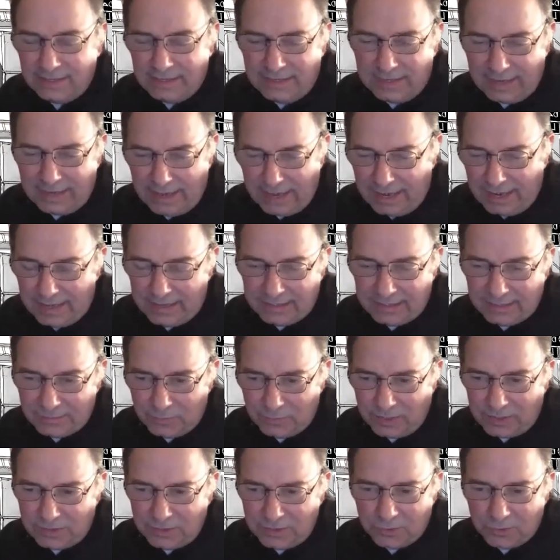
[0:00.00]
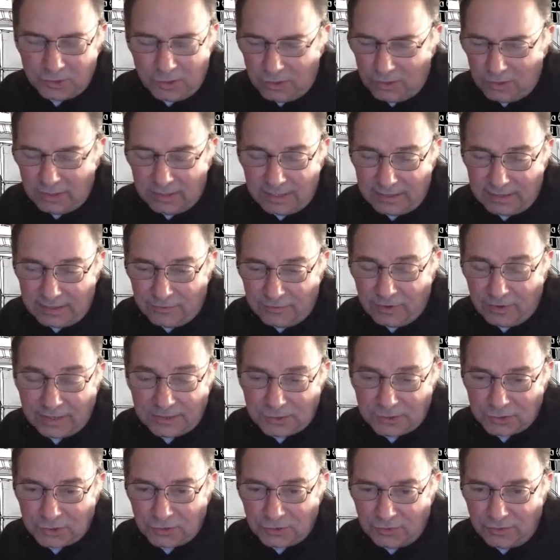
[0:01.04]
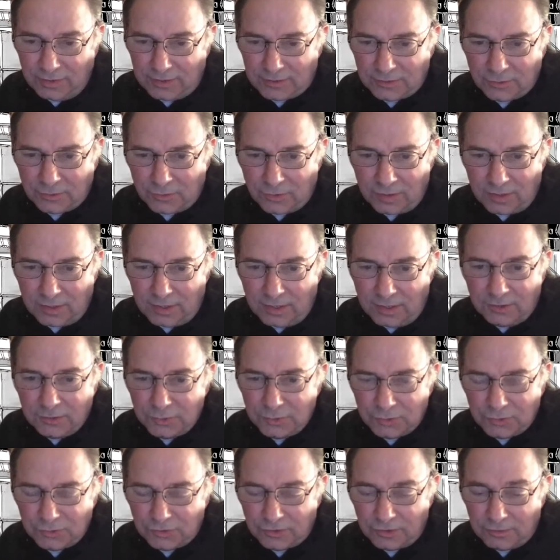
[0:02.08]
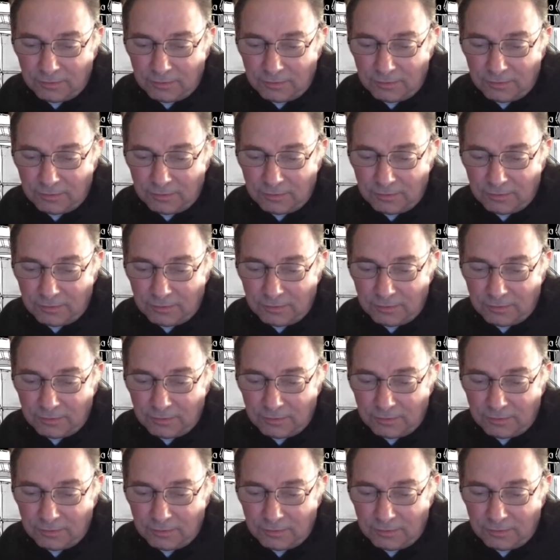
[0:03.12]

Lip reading: and when you call it a restaurant or a lunchroom.